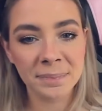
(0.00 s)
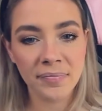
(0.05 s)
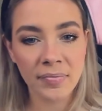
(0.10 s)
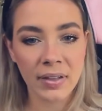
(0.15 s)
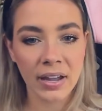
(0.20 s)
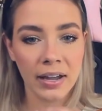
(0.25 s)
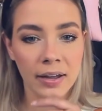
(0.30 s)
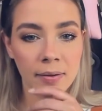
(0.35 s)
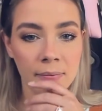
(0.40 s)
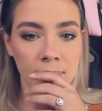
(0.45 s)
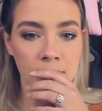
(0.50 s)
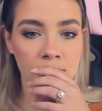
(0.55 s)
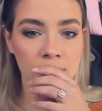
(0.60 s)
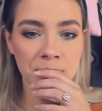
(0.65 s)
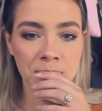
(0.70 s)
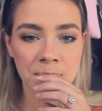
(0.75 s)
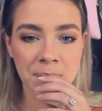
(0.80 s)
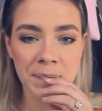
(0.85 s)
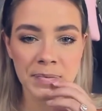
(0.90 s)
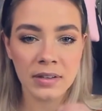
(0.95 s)
Okay.
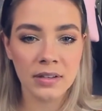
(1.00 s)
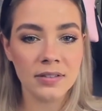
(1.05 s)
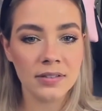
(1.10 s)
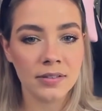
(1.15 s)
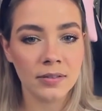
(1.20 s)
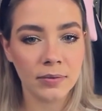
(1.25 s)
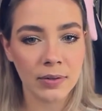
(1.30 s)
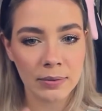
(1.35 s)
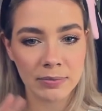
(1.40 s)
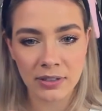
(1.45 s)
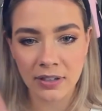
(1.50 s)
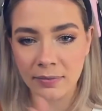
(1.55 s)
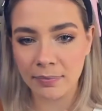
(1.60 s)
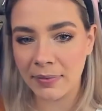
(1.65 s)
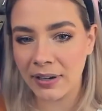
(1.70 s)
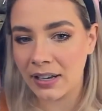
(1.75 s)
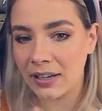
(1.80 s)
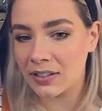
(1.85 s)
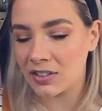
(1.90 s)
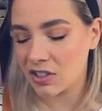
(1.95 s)
So I wiped off
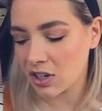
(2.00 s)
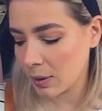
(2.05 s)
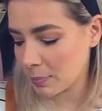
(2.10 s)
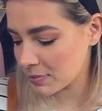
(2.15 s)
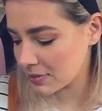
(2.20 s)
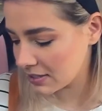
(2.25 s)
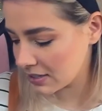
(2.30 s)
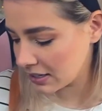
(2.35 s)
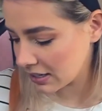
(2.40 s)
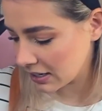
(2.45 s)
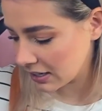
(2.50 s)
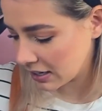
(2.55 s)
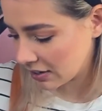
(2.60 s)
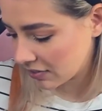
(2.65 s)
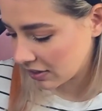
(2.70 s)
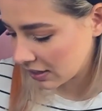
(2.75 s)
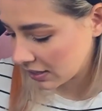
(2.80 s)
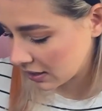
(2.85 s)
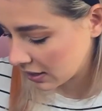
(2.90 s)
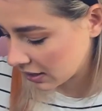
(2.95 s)
my chapstick and
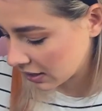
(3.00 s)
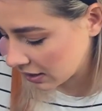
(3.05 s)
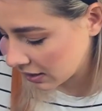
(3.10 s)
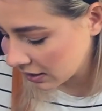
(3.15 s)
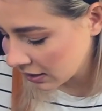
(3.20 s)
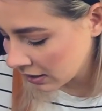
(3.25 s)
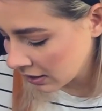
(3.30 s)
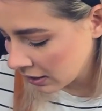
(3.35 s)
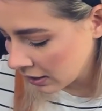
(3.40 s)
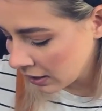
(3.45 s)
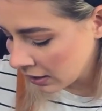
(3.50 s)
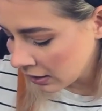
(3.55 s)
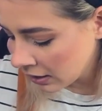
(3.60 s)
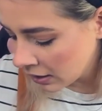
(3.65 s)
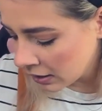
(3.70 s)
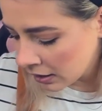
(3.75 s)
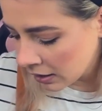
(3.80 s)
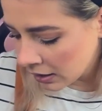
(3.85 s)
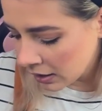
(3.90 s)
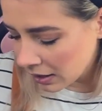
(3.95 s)
everything.
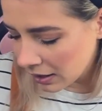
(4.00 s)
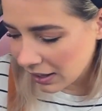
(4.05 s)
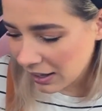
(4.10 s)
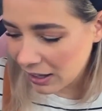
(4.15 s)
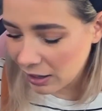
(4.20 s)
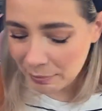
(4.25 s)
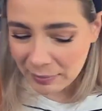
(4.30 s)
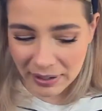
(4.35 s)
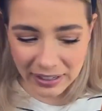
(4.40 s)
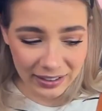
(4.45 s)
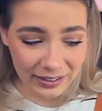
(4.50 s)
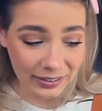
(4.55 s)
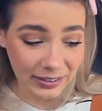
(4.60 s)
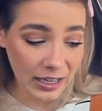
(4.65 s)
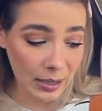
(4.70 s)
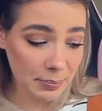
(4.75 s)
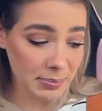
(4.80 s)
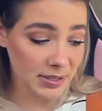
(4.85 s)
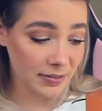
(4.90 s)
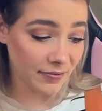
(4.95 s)

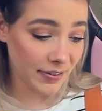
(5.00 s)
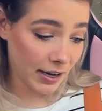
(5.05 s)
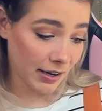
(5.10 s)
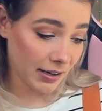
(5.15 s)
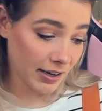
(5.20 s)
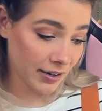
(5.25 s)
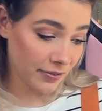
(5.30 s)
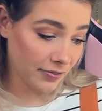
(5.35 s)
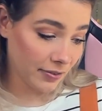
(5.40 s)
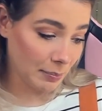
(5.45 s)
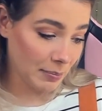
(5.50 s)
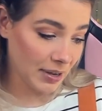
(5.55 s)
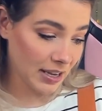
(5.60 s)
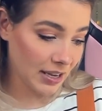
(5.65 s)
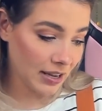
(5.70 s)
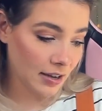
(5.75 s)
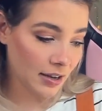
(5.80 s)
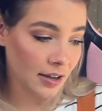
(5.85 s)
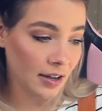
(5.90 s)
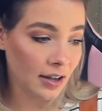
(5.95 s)
Lips vary for
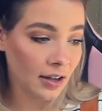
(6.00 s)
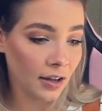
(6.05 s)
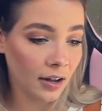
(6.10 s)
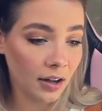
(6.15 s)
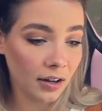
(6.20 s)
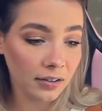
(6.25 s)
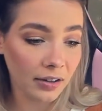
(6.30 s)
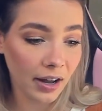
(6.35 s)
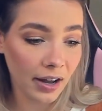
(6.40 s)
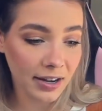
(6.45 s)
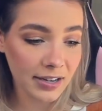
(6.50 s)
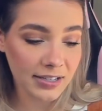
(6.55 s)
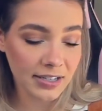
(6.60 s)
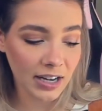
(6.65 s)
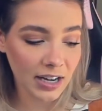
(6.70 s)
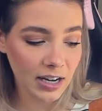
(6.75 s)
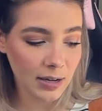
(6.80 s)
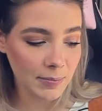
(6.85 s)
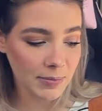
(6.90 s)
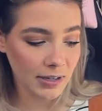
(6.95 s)
me. A lot of
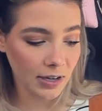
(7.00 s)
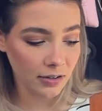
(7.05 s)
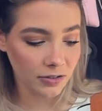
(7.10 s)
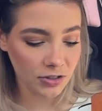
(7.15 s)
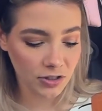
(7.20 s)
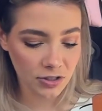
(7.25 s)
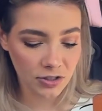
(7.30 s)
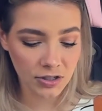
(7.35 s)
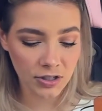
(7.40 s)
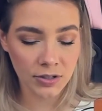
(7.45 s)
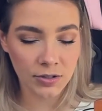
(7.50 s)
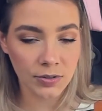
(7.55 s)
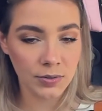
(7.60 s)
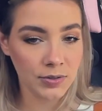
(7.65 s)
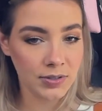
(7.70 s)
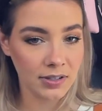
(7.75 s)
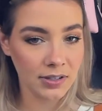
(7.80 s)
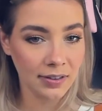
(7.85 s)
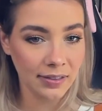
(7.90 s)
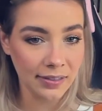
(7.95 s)
times I'll just
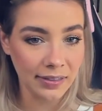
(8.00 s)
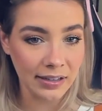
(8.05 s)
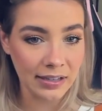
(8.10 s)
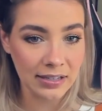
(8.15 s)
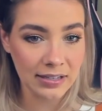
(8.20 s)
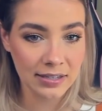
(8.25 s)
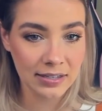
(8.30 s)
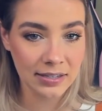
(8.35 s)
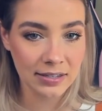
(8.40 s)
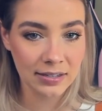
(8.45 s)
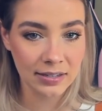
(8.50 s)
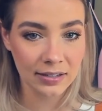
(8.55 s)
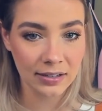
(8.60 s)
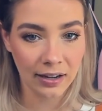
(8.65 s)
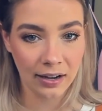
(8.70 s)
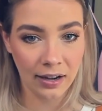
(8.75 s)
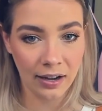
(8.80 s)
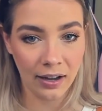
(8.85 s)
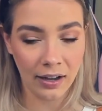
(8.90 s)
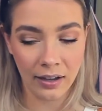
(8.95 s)
use this
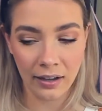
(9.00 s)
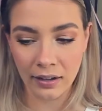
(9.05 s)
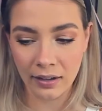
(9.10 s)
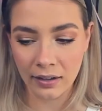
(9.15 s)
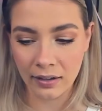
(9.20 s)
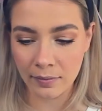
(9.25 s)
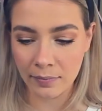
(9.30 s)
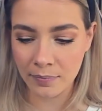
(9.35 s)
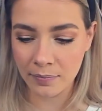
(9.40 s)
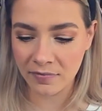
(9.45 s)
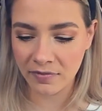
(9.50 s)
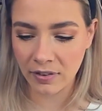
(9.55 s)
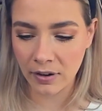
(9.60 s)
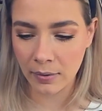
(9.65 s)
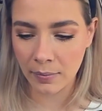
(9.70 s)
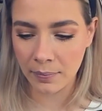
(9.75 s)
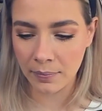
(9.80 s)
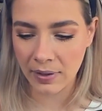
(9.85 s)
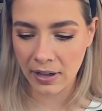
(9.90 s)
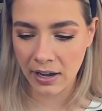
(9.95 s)

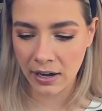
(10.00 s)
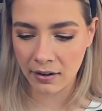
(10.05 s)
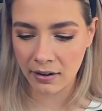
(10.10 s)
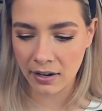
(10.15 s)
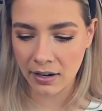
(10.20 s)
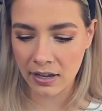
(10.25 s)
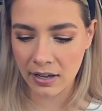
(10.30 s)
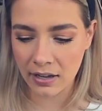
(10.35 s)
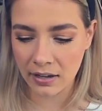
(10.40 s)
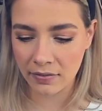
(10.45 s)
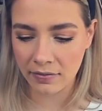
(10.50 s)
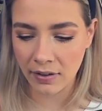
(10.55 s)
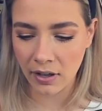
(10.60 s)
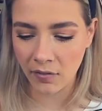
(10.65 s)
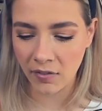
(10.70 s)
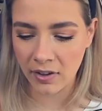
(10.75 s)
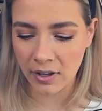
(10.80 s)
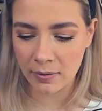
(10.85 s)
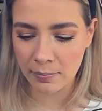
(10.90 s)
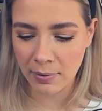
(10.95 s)
from Airy Ink
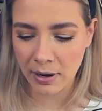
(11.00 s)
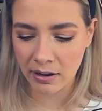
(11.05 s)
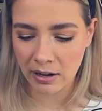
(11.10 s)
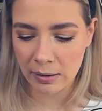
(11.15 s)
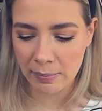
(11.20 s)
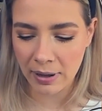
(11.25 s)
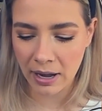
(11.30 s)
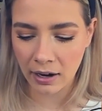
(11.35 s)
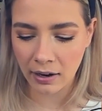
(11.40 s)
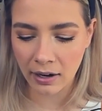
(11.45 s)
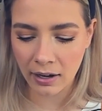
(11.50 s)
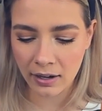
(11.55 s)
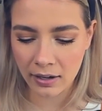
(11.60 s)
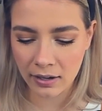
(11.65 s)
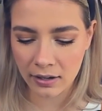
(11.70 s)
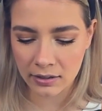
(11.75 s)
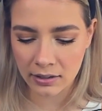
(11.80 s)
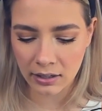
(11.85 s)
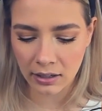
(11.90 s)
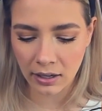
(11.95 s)
Velvet Peri
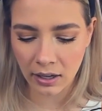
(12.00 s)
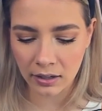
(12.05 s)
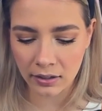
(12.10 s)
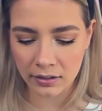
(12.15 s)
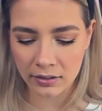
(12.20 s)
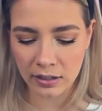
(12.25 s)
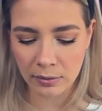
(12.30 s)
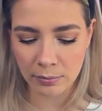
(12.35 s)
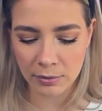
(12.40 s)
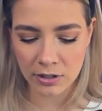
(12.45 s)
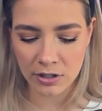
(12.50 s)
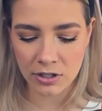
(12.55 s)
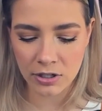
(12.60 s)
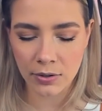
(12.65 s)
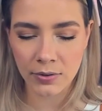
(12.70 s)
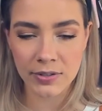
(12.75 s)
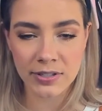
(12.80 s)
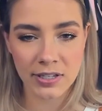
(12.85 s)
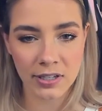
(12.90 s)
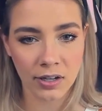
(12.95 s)
Para in the color number
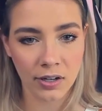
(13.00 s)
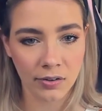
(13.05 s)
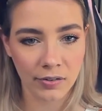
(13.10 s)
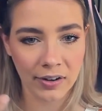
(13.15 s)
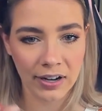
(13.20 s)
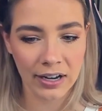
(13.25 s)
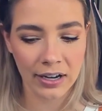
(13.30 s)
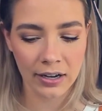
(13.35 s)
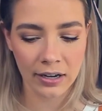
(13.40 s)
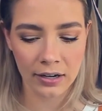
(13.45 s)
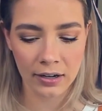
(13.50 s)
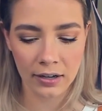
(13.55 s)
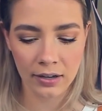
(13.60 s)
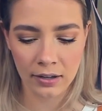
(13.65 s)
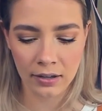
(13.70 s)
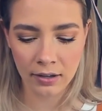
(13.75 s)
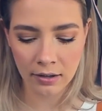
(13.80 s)
2. It's a Korean